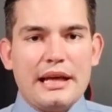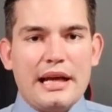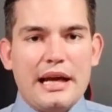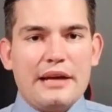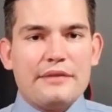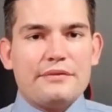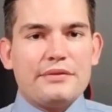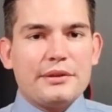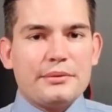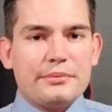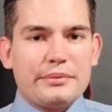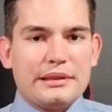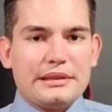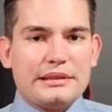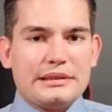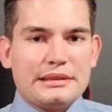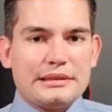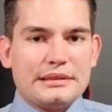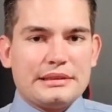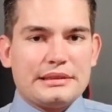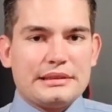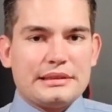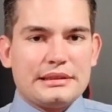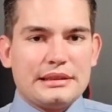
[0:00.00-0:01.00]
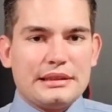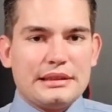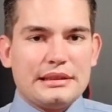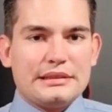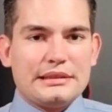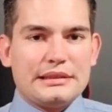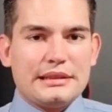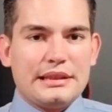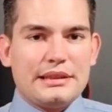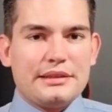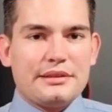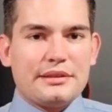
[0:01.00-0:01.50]
every witness
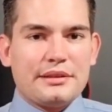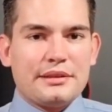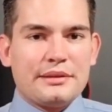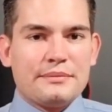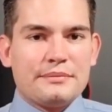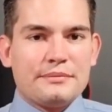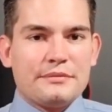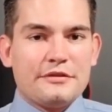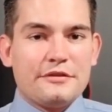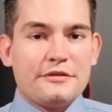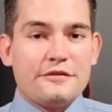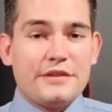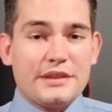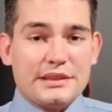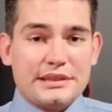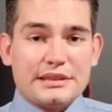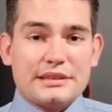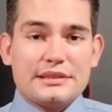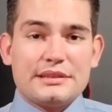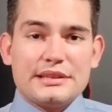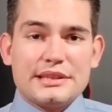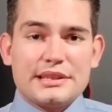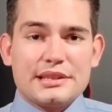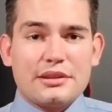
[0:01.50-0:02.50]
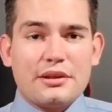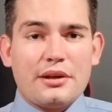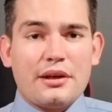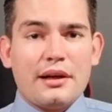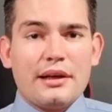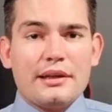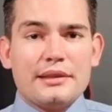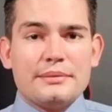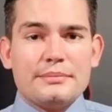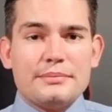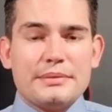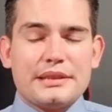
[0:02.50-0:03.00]
is either physically
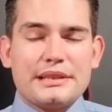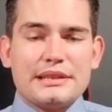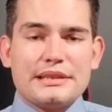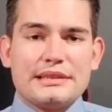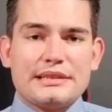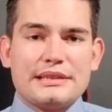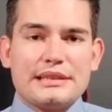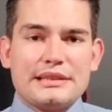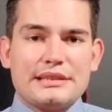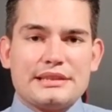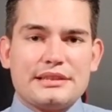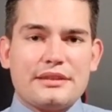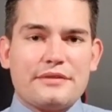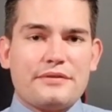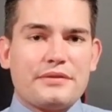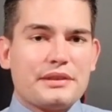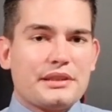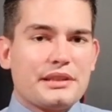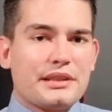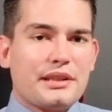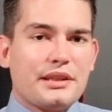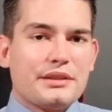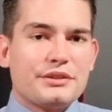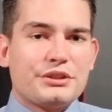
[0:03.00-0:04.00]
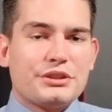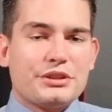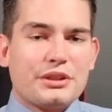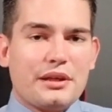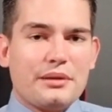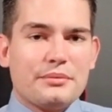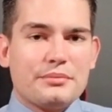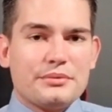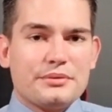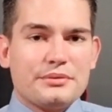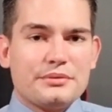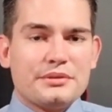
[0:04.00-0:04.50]
scarred because they suffered a
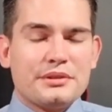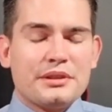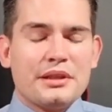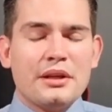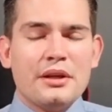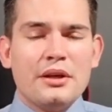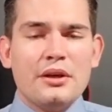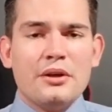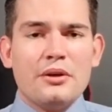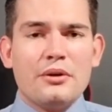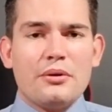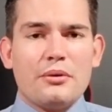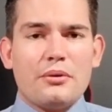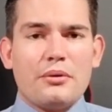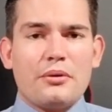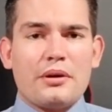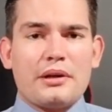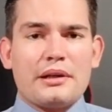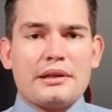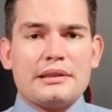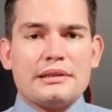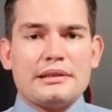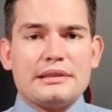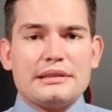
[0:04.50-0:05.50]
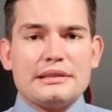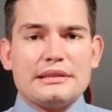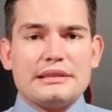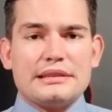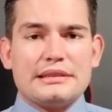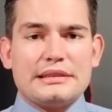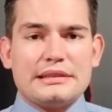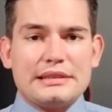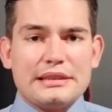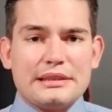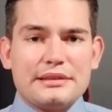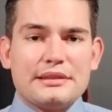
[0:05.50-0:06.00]
gunshot wound or
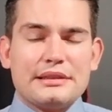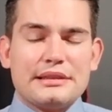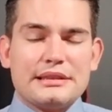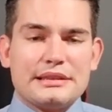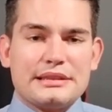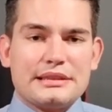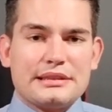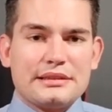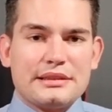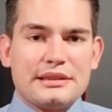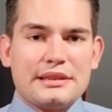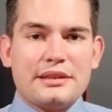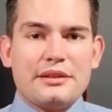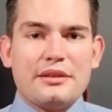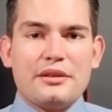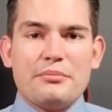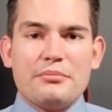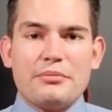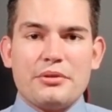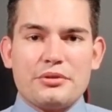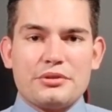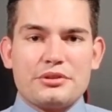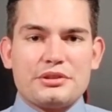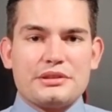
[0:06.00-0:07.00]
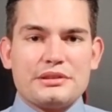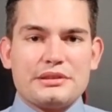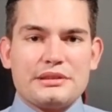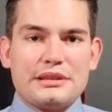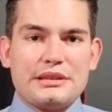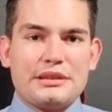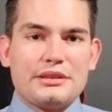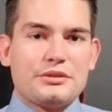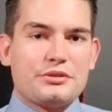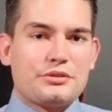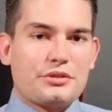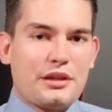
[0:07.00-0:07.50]
seriously
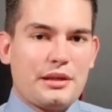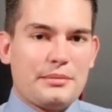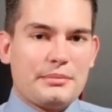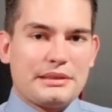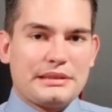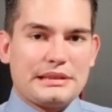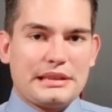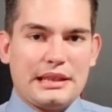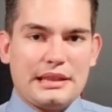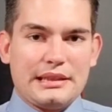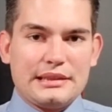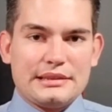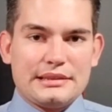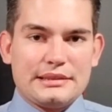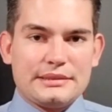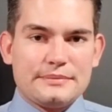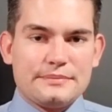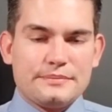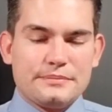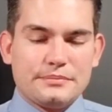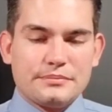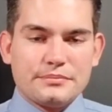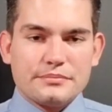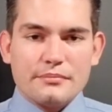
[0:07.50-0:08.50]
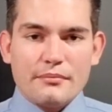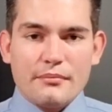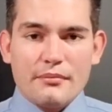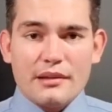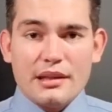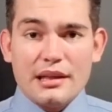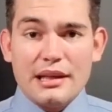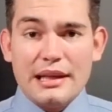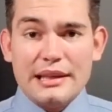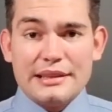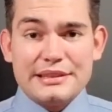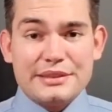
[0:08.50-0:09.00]
emotionally traumatized.
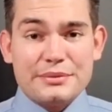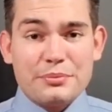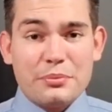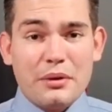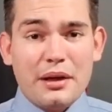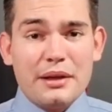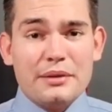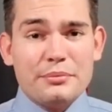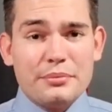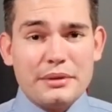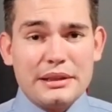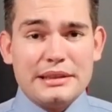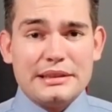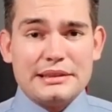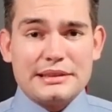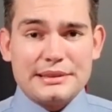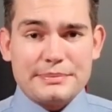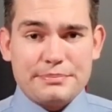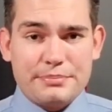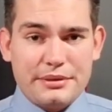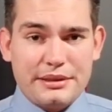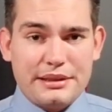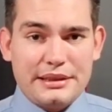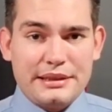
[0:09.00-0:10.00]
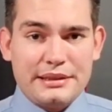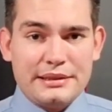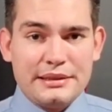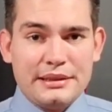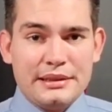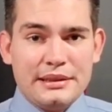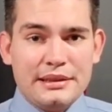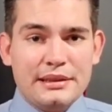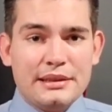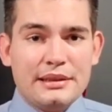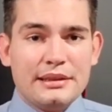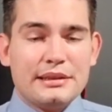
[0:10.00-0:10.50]
As one witness put it,
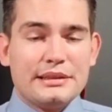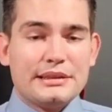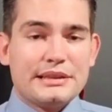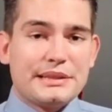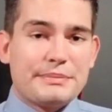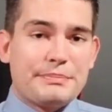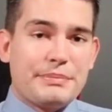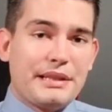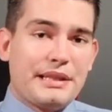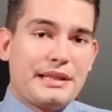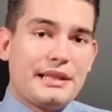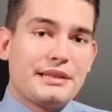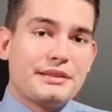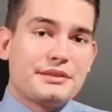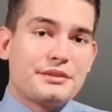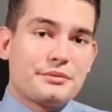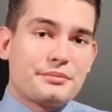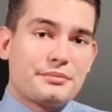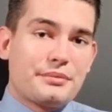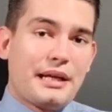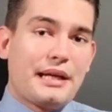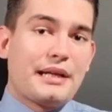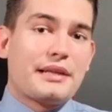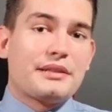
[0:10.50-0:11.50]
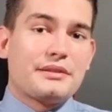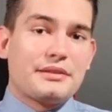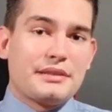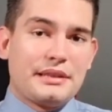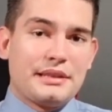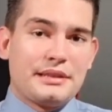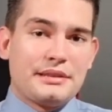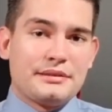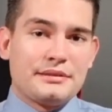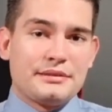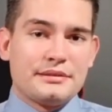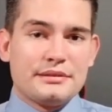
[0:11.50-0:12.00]
speaking
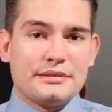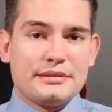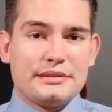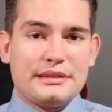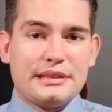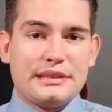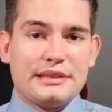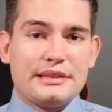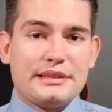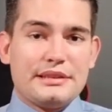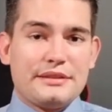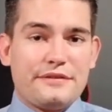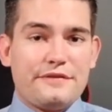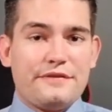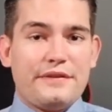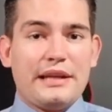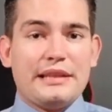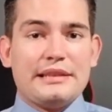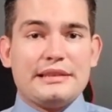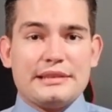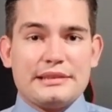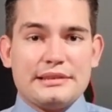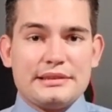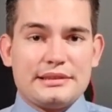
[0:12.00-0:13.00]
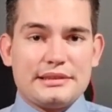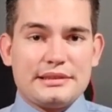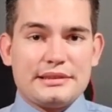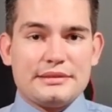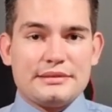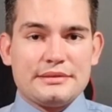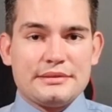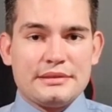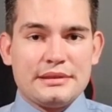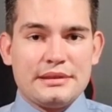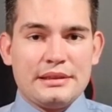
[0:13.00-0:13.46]
directly to the defendants.